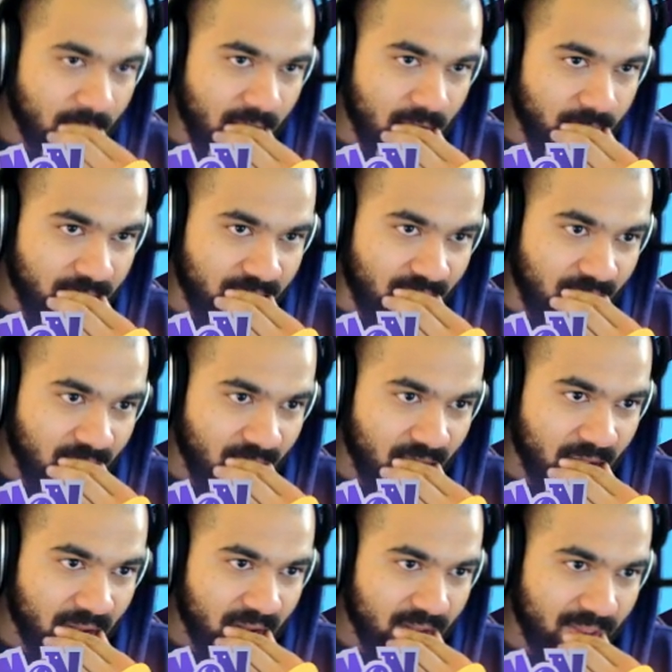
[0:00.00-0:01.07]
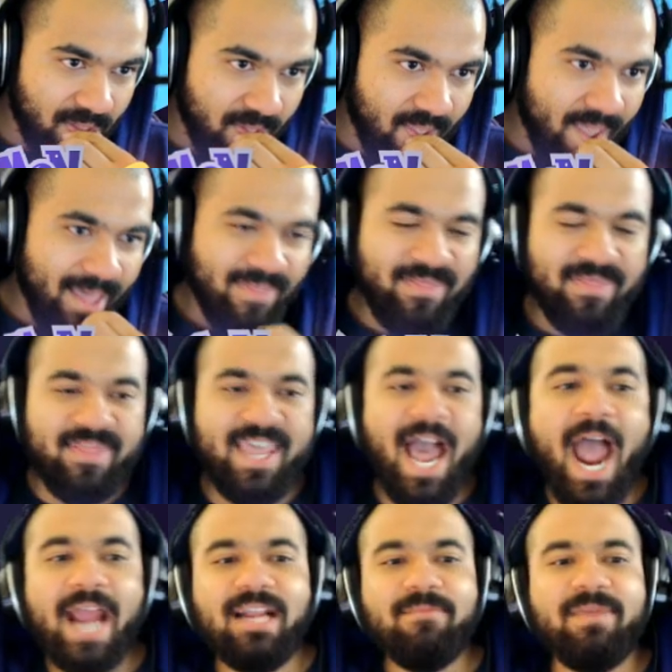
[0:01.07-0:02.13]
Okay. The
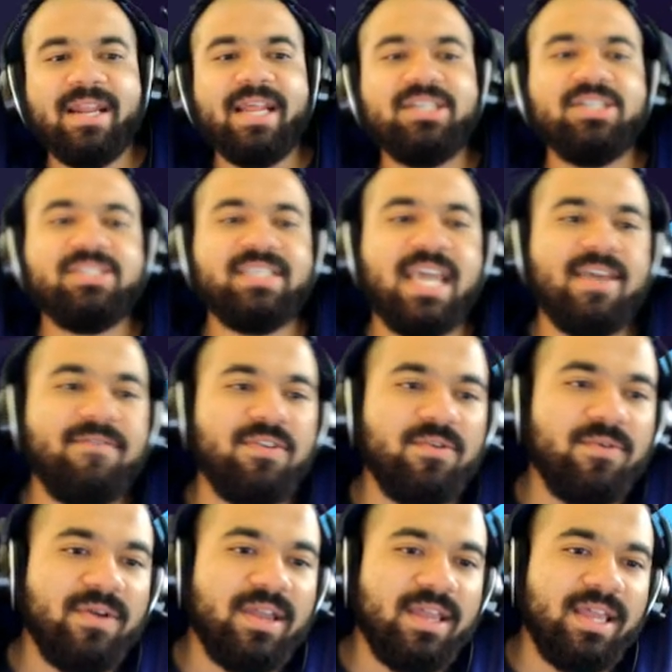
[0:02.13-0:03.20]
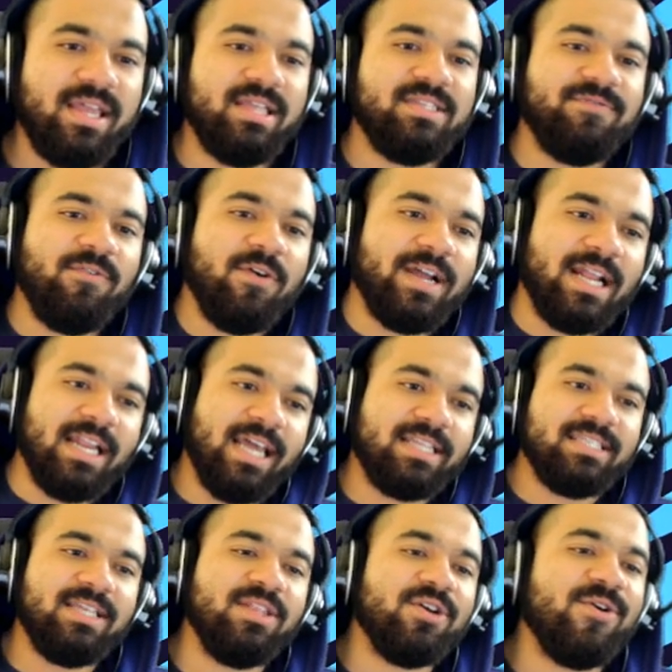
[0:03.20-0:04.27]
item that I just gave you is for
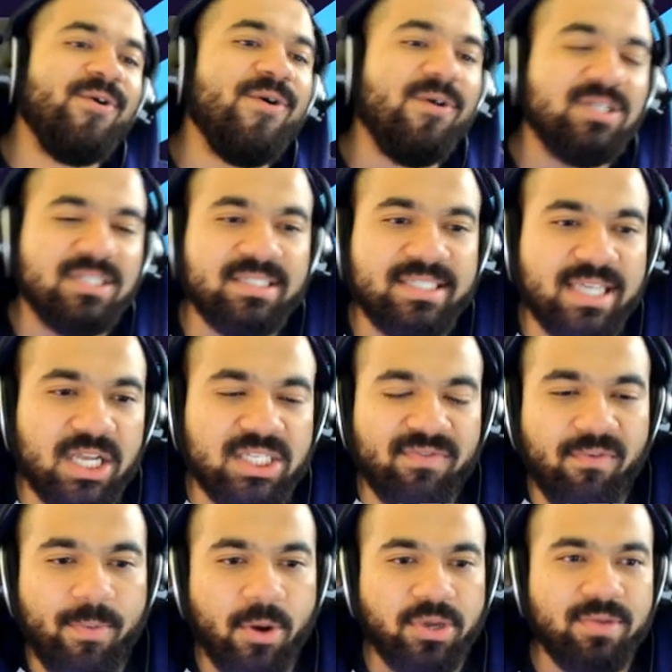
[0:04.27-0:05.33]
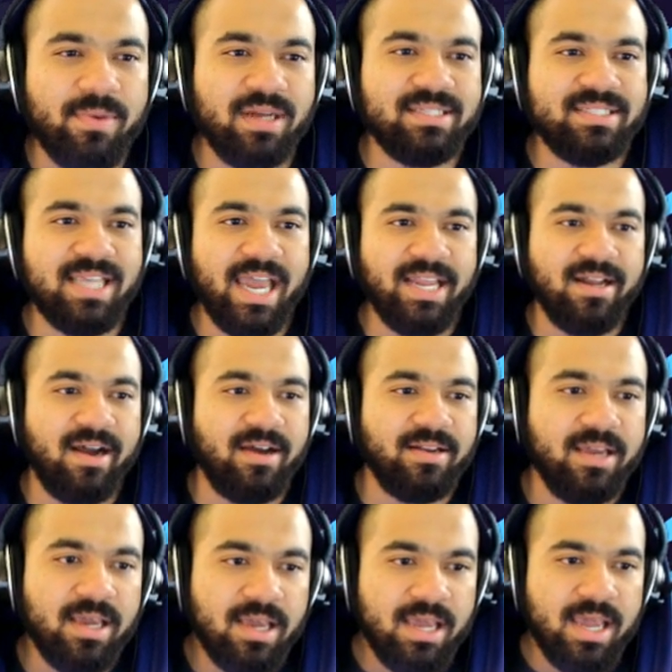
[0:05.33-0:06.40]
collecting the cores and cells of a Pokemon, Zygarde.
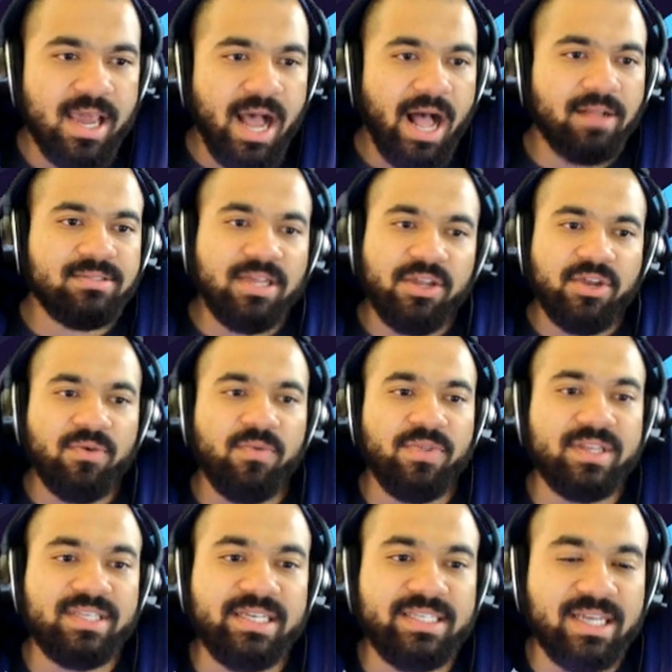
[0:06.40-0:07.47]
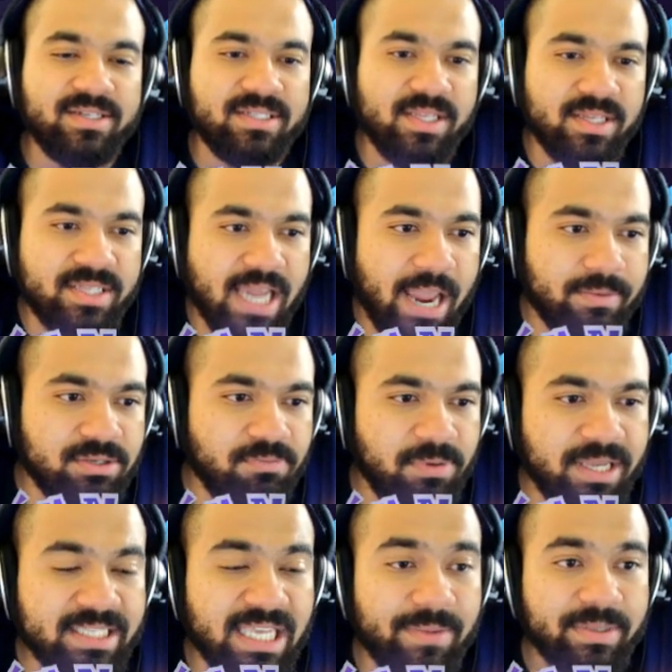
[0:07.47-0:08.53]
I'll tell you the details another time, so
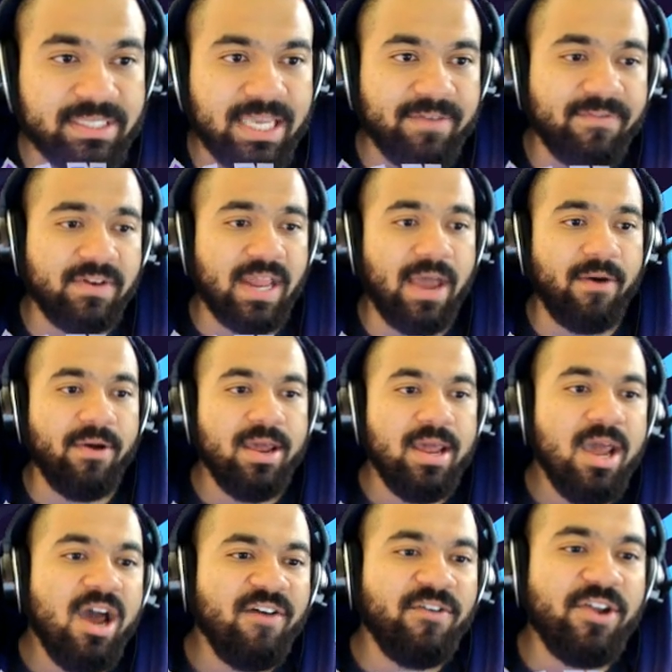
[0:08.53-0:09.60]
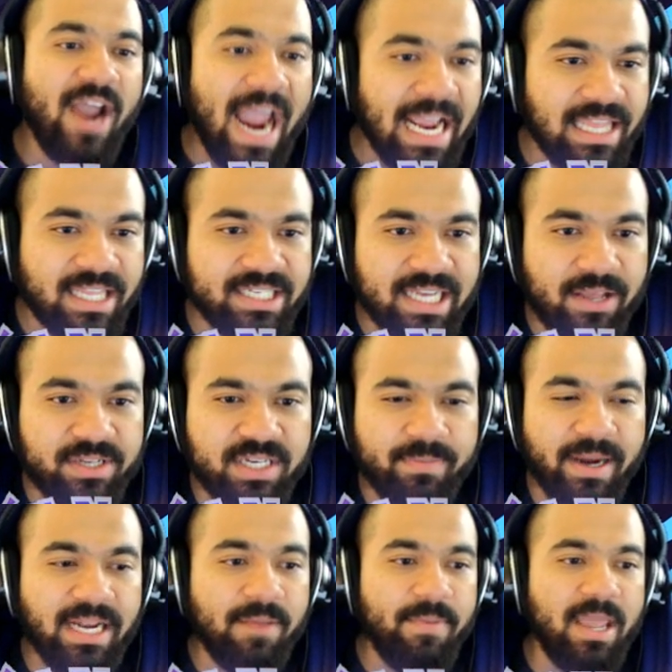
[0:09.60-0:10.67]
please keep it safe for now. For your island challenge, it
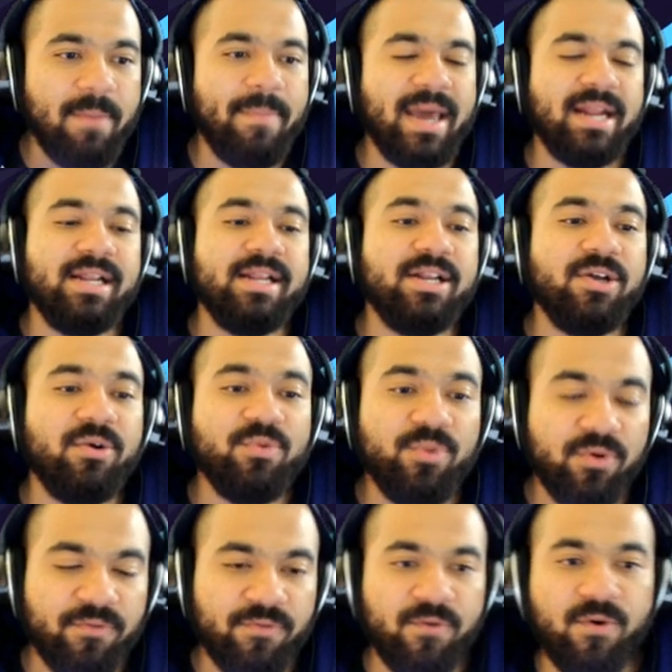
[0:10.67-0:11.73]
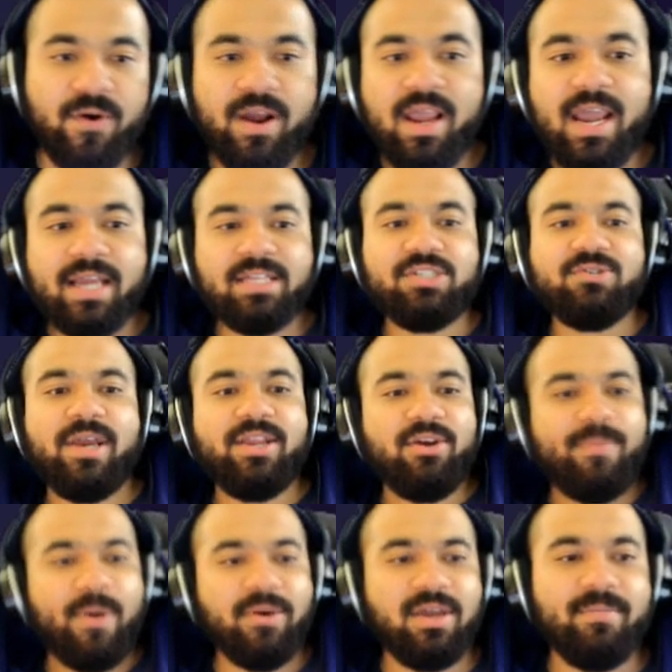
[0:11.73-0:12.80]
might not be a bad idea to go to Route four to train your
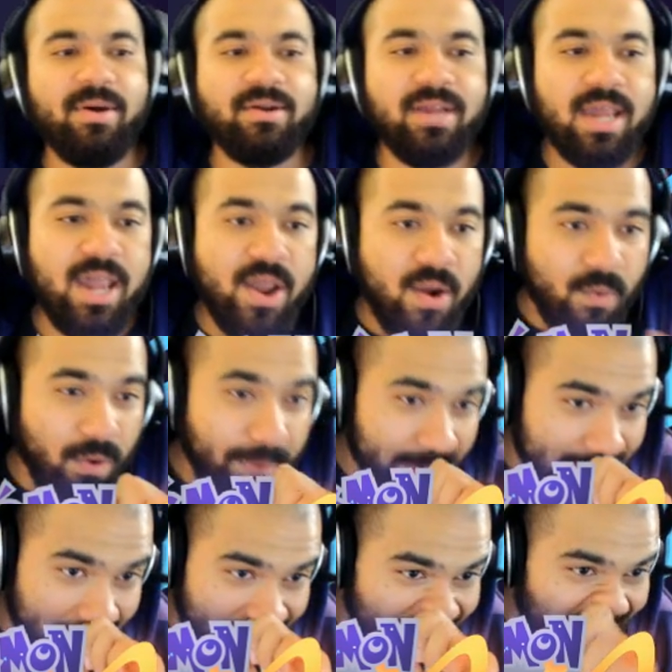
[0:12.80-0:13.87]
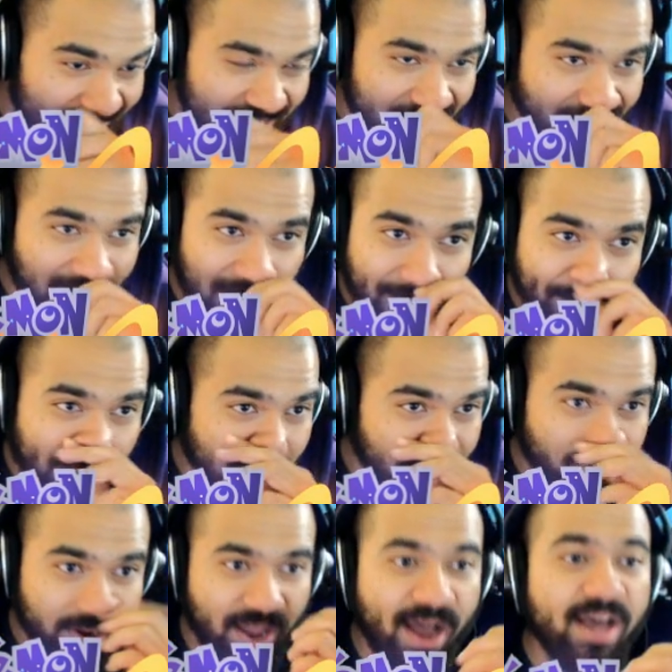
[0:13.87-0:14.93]
Pokemon. We'll be taking our leave now. Bon
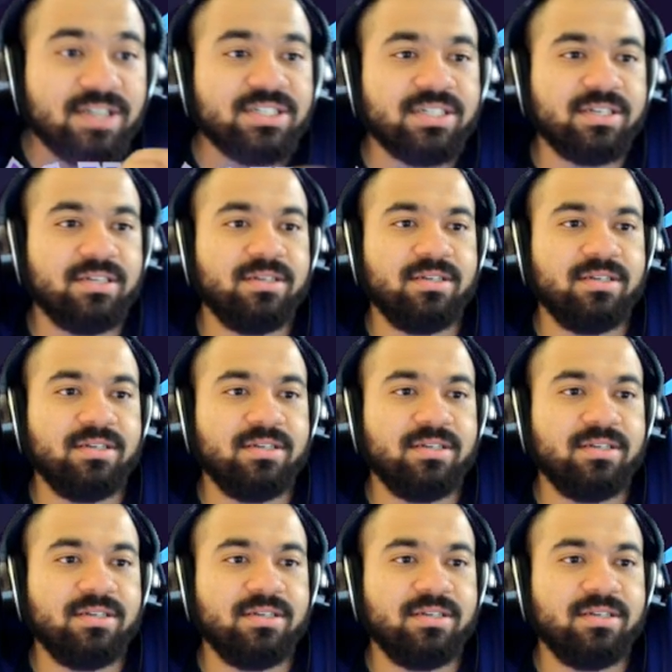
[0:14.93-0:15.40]
voyage.